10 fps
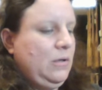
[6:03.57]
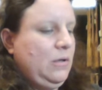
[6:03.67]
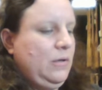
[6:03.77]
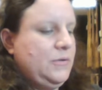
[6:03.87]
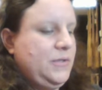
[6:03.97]

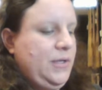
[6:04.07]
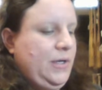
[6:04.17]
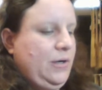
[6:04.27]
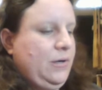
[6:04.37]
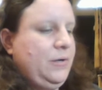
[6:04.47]
because they
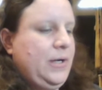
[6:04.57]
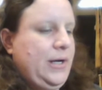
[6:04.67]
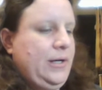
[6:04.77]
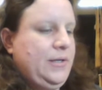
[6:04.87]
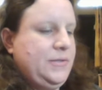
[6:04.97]
are
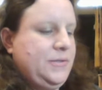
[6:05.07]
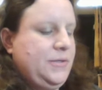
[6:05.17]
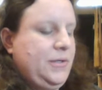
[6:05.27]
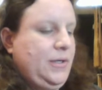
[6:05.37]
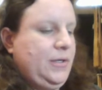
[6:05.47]
not
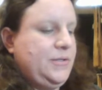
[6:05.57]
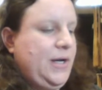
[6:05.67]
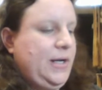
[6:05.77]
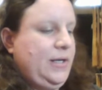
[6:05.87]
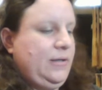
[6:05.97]
as
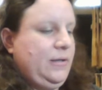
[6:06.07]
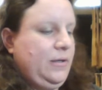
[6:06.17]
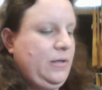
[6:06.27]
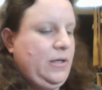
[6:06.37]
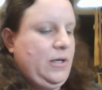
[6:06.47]
exciting,
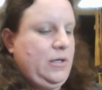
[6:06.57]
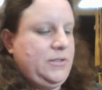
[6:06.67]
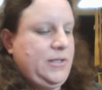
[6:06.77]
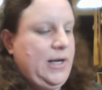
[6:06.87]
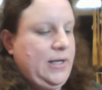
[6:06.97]

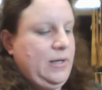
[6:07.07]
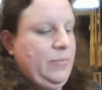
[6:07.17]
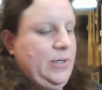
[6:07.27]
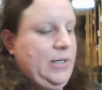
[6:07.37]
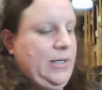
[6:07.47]

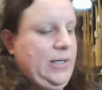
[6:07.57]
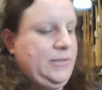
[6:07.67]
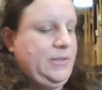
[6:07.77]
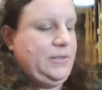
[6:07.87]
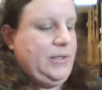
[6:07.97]
but not as
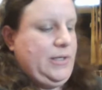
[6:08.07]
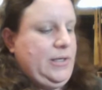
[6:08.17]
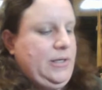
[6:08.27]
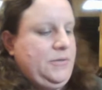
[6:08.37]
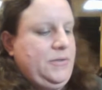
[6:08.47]
exciting
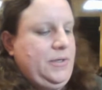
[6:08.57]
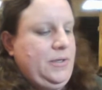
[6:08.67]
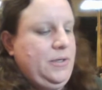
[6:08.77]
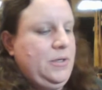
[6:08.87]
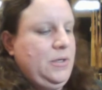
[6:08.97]
as the
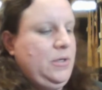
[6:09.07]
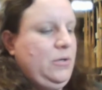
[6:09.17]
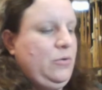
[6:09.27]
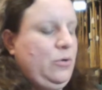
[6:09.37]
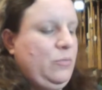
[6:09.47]

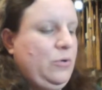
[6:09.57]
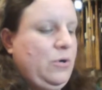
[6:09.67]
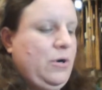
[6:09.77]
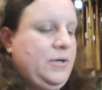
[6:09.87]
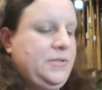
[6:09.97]
normal
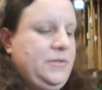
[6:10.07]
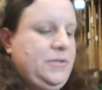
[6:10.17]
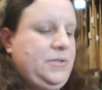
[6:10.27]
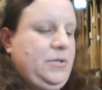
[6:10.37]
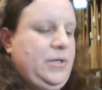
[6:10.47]
cards in the
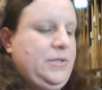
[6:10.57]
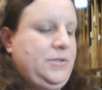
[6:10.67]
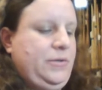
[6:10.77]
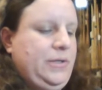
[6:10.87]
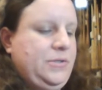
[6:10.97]
series.
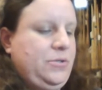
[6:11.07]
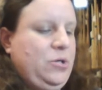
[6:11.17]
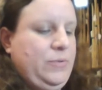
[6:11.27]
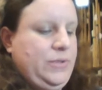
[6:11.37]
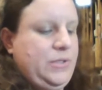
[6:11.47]
So let's
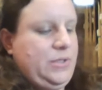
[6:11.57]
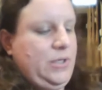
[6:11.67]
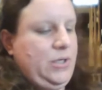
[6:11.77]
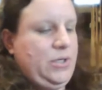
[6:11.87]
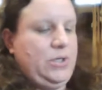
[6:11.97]
start with the
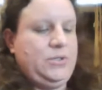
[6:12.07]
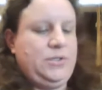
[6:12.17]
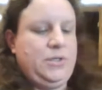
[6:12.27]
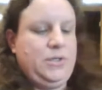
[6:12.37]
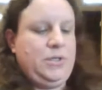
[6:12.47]
stickers.
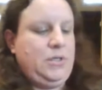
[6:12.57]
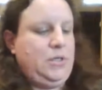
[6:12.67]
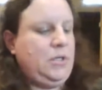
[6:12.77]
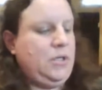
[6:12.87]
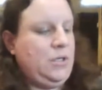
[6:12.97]

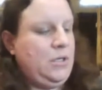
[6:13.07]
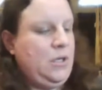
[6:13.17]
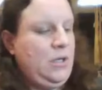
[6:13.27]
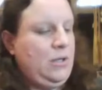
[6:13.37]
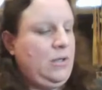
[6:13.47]

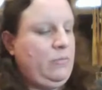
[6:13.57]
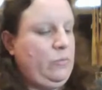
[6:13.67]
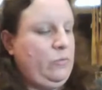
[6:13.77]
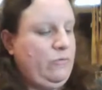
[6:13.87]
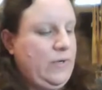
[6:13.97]
Then we'll
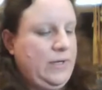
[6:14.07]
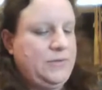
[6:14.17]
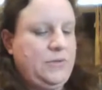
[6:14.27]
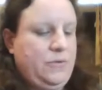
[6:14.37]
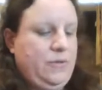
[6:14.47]
move on
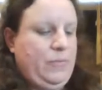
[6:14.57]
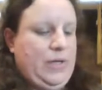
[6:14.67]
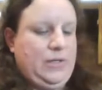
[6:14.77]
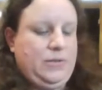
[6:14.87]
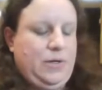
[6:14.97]
to the
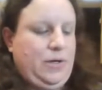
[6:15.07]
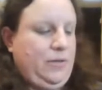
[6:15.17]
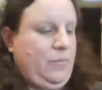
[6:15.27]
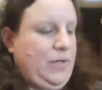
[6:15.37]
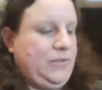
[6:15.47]

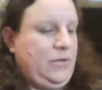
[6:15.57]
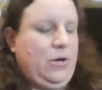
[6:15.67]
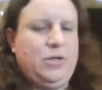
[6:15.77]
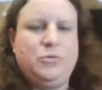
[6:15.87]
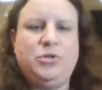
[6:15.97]
basic
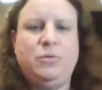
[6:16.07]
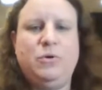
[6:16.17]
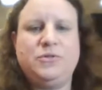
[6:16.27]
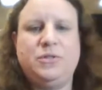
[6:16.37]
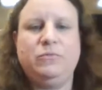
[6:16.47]
cards, which are
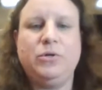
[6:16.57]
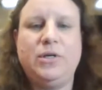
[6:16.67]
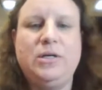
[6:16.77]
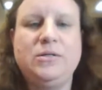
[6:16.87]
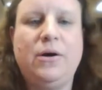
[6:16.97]
mostly
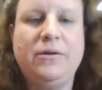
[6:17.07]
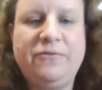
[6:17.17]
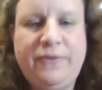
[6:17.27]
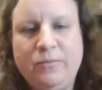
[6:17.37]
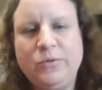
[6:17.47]
rookies, Hall of
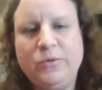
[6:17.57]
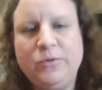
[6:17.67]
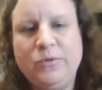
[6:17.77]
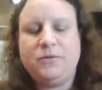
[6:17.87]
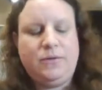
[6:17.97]

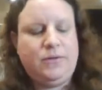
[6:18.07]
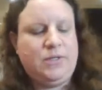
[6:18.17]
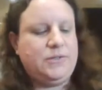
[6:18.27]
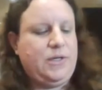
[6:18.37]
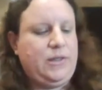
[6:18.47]
Famers,
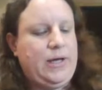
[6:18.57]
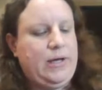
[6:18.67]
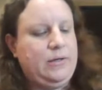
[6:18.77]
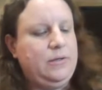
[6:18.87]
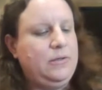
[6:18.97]
and things like
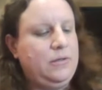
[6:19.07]
that.